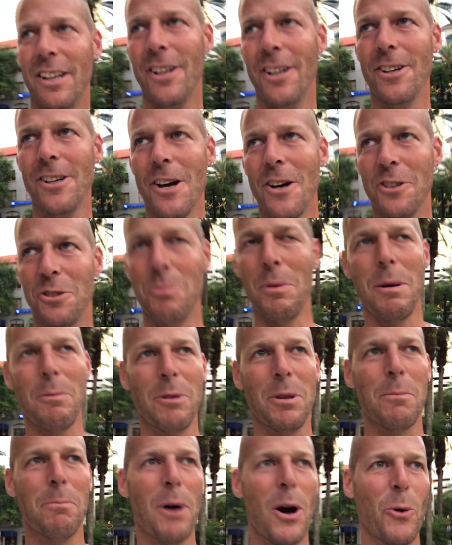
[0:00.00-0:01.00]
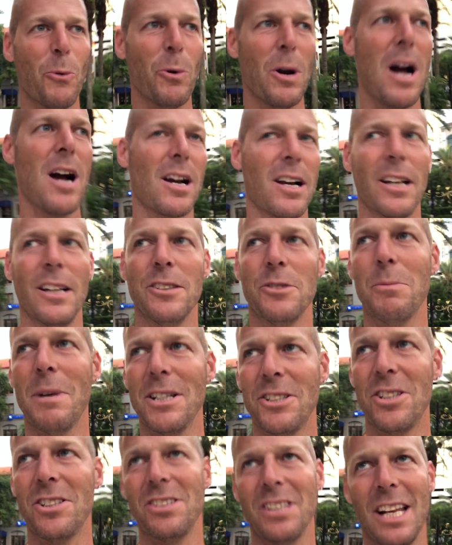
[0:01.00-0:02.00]
Who knows, maybe the boat rocking as
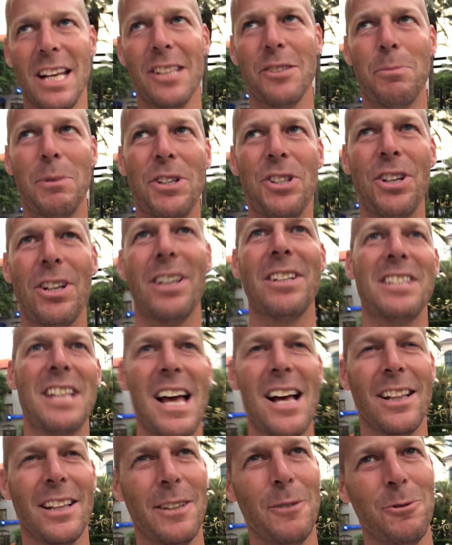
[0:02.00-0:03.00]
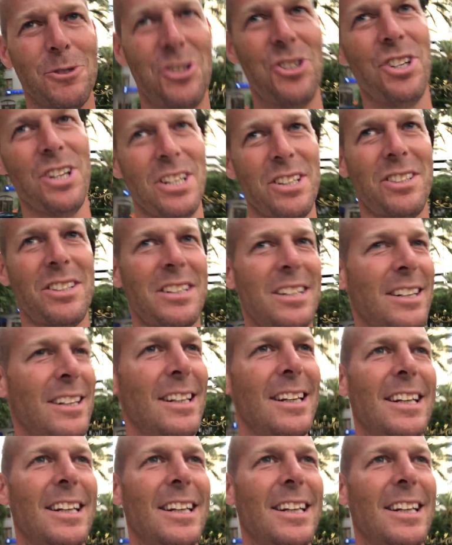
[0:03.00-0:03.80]
much as it is, but you can tell it was just